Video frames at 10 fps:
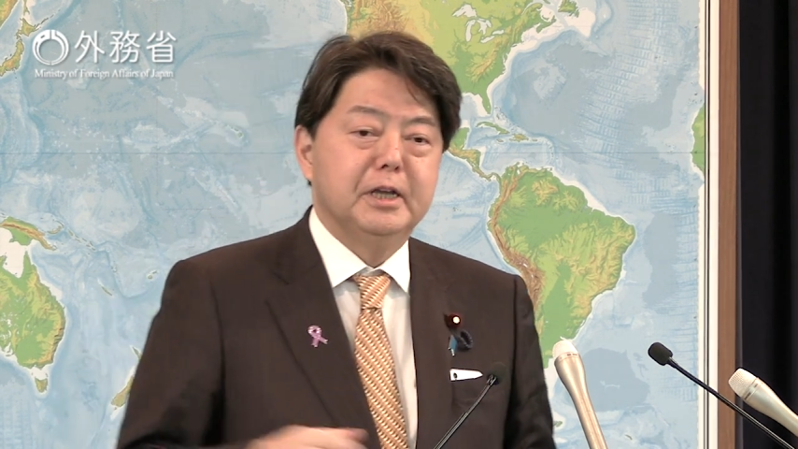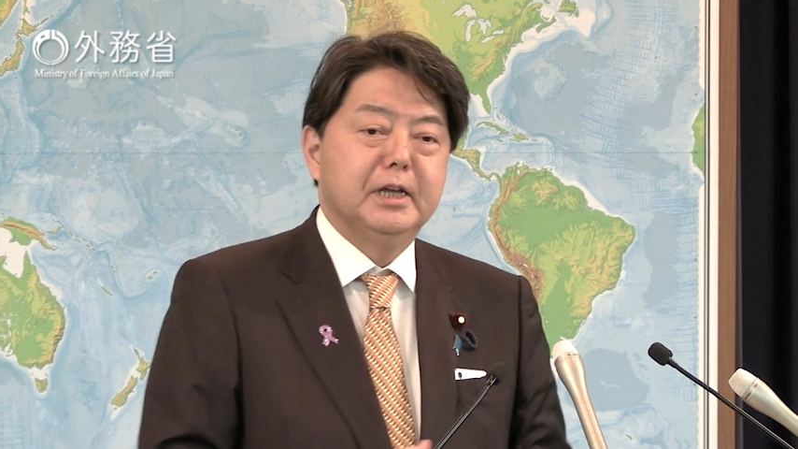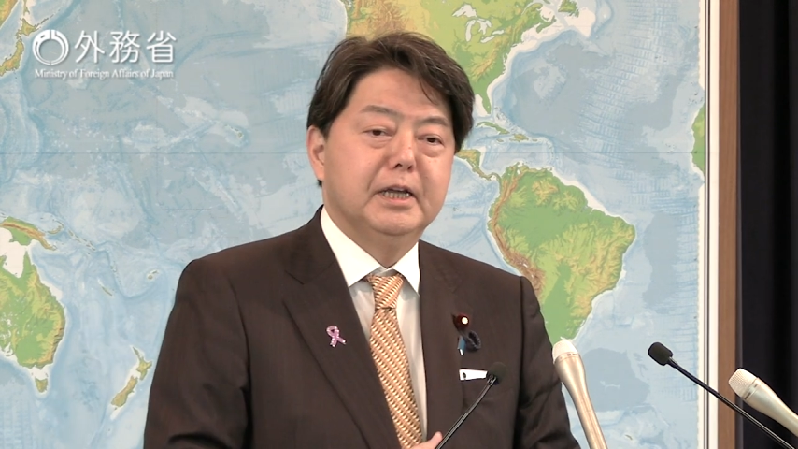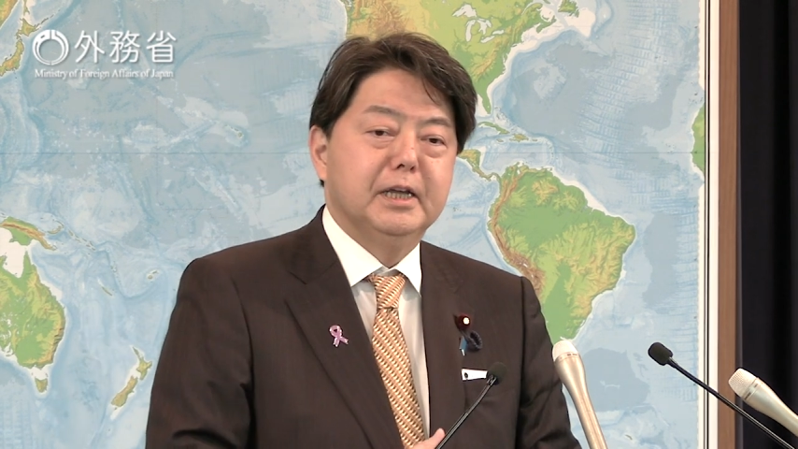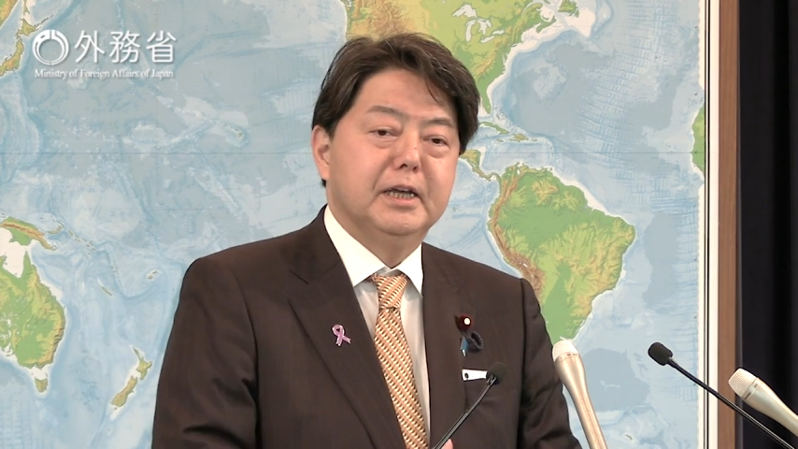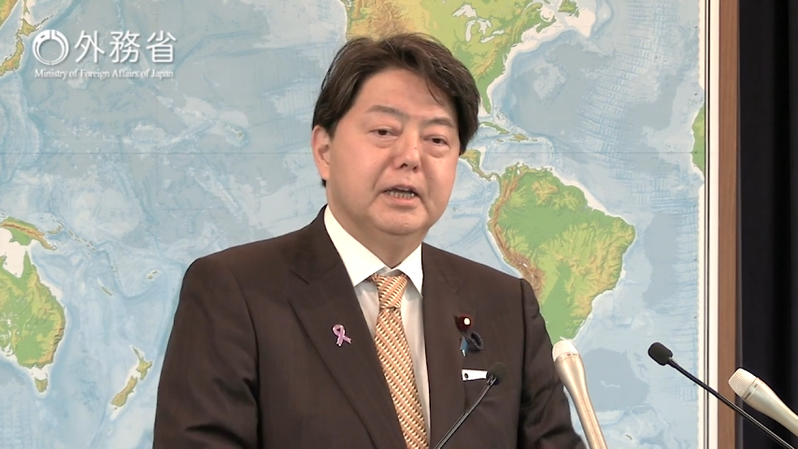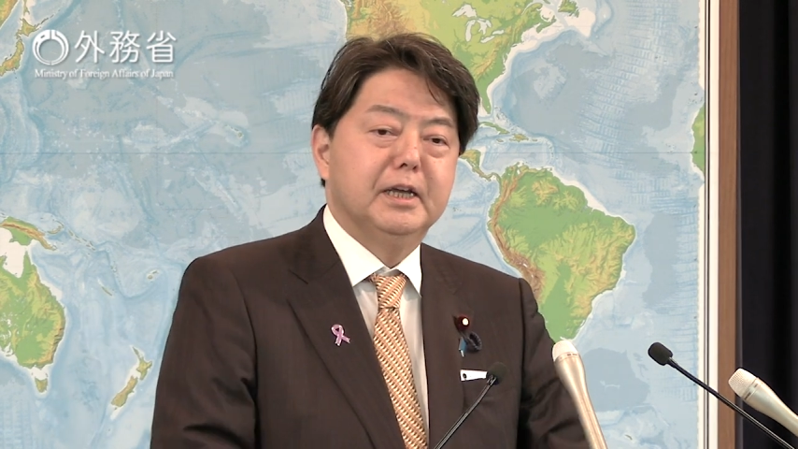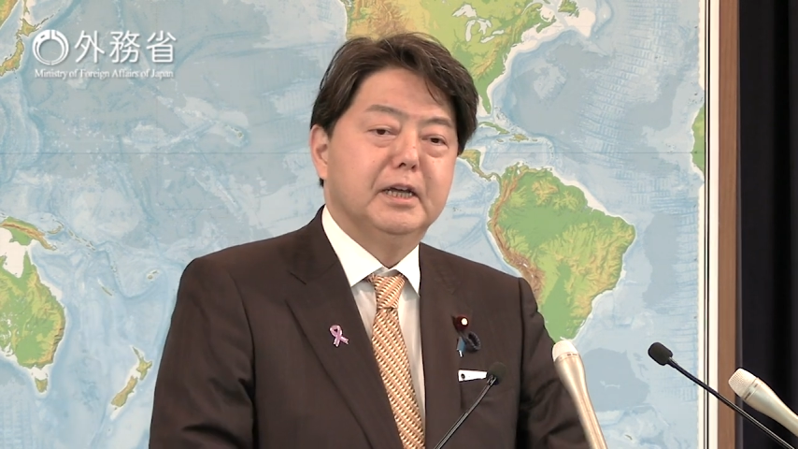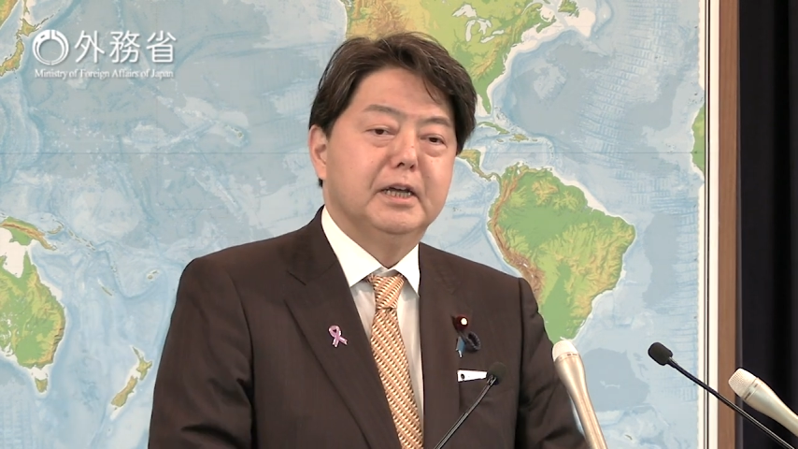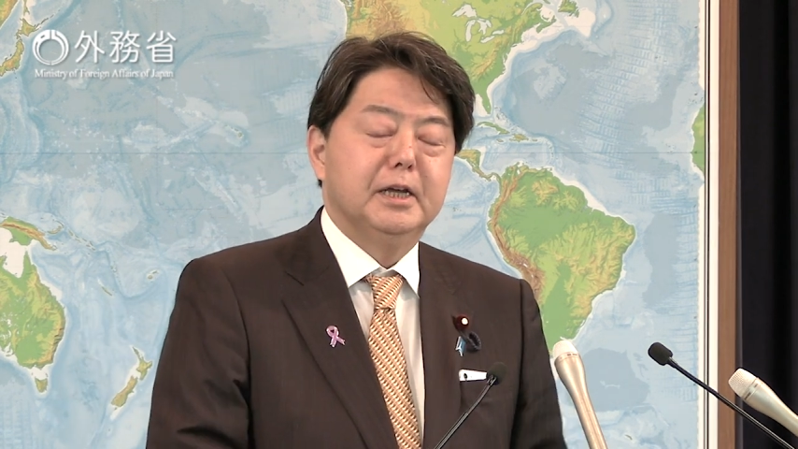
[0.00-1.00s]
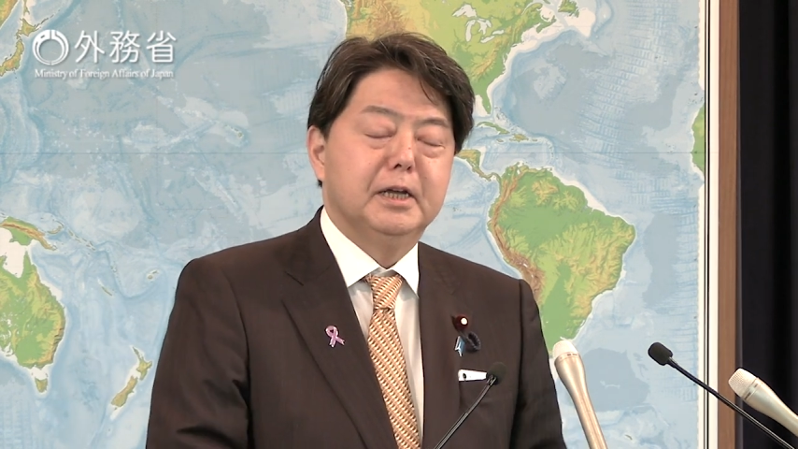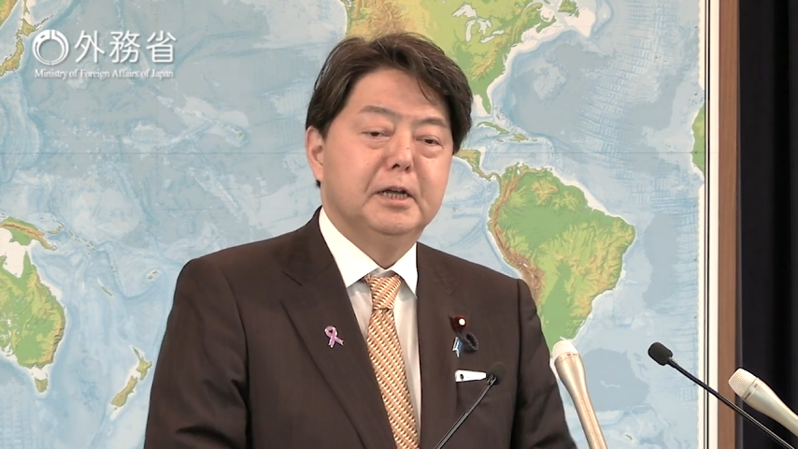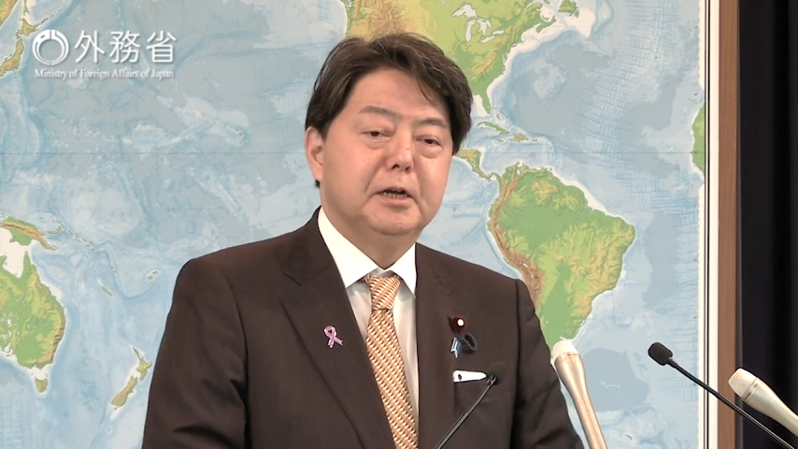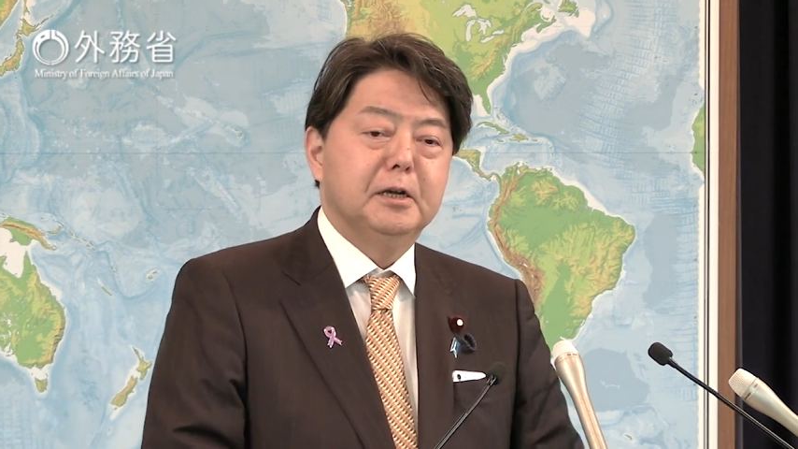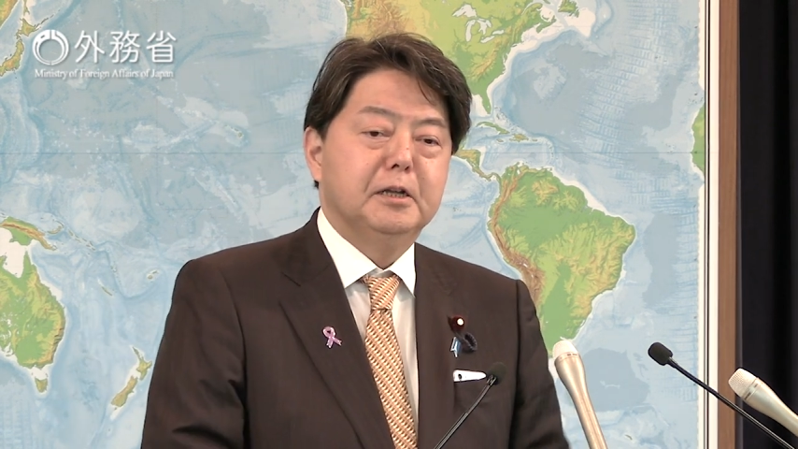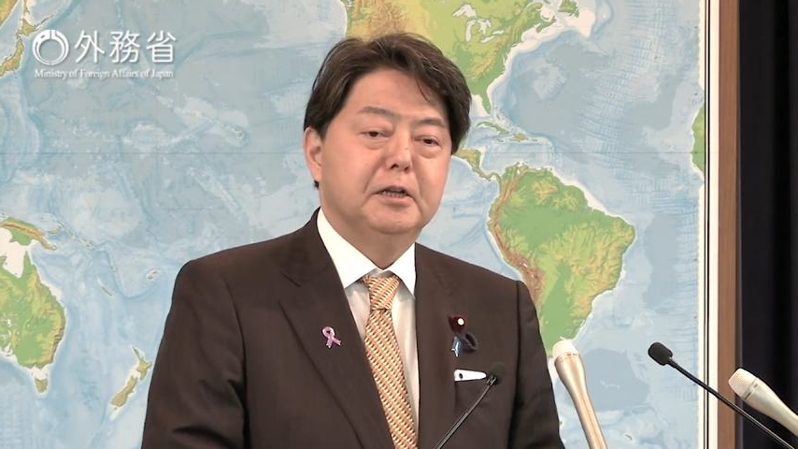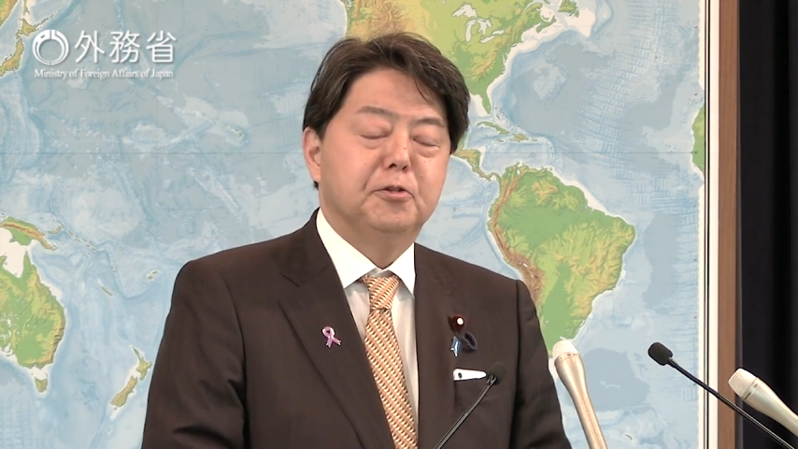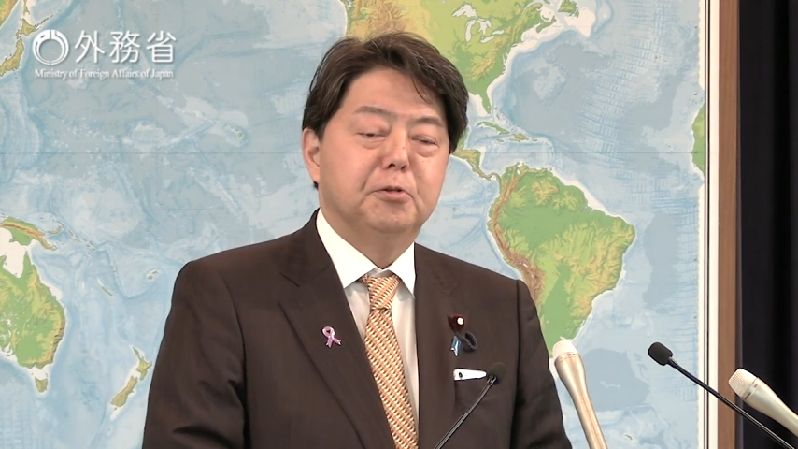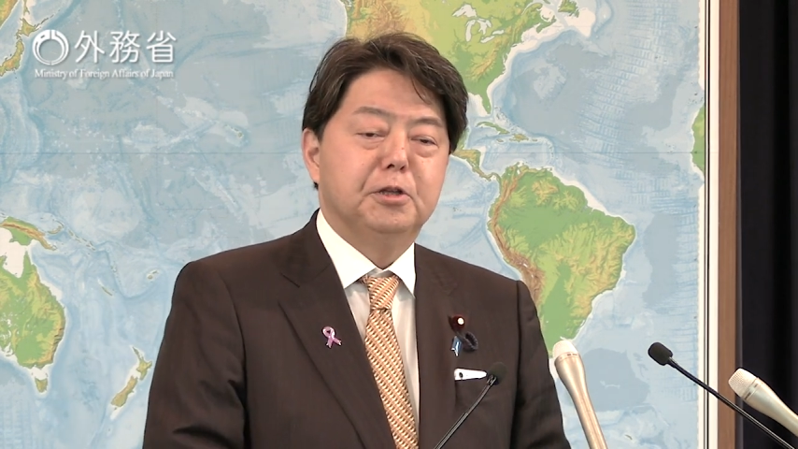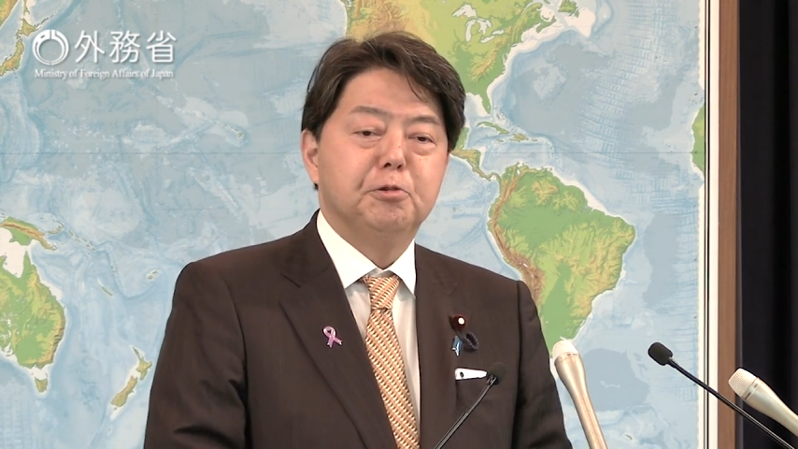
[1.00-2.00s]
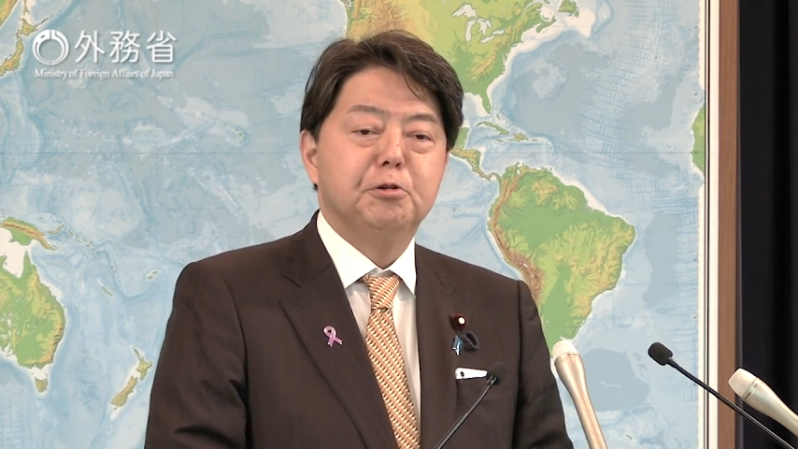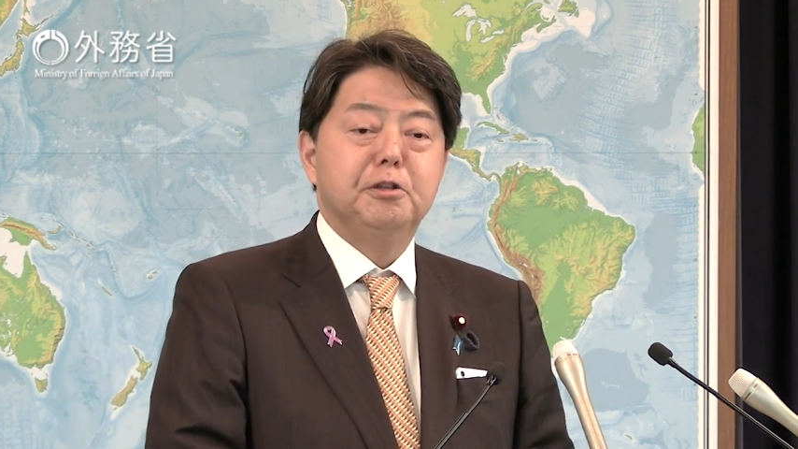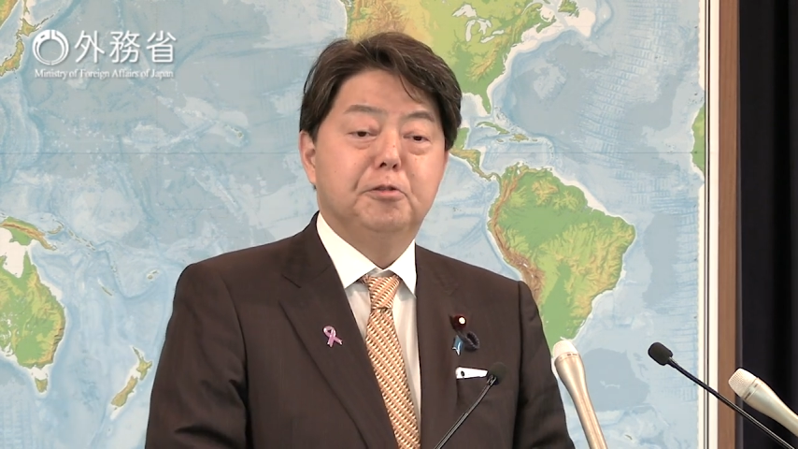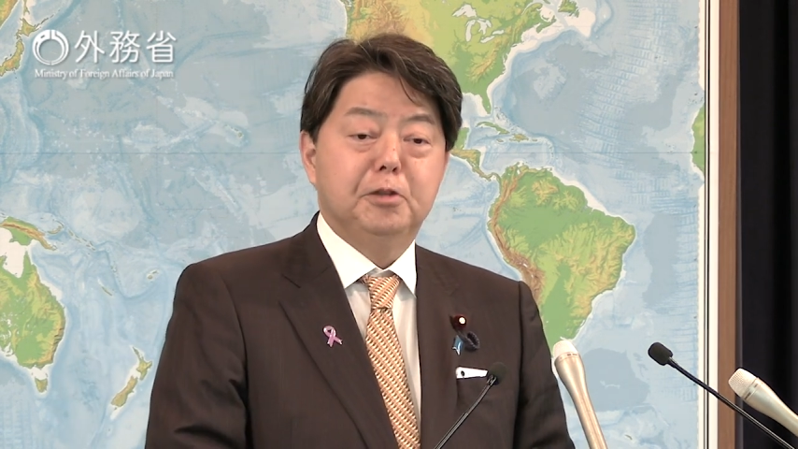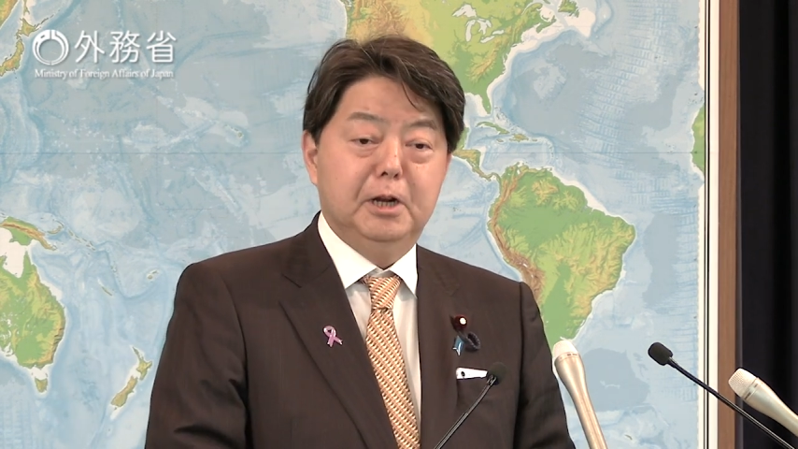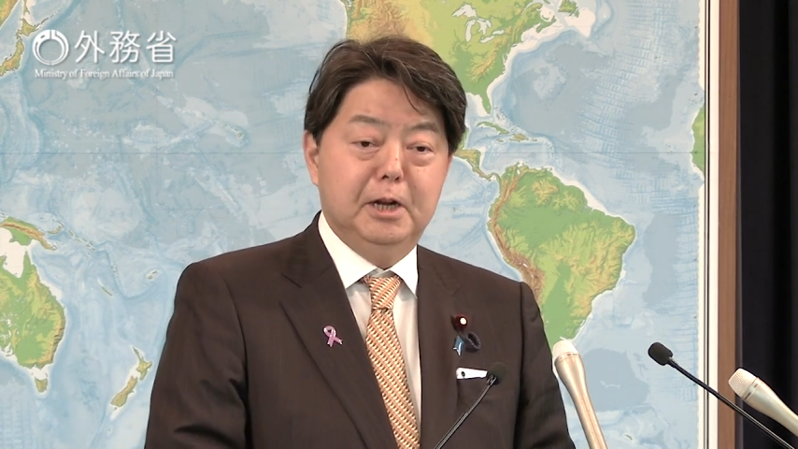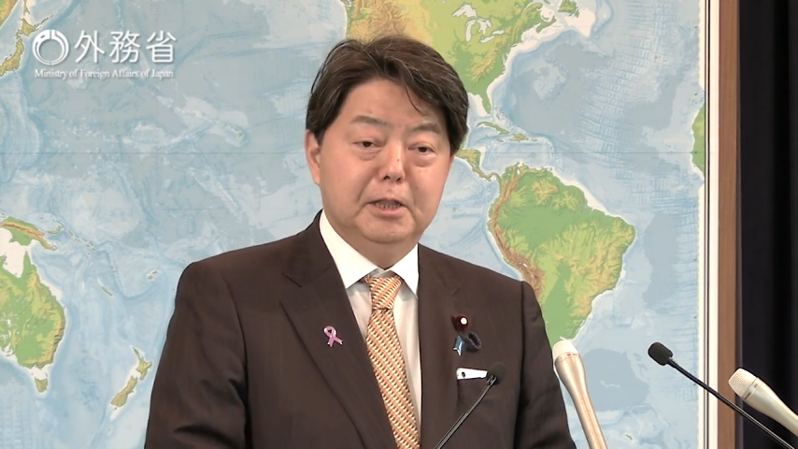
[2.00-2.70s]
As one Japanese citizen,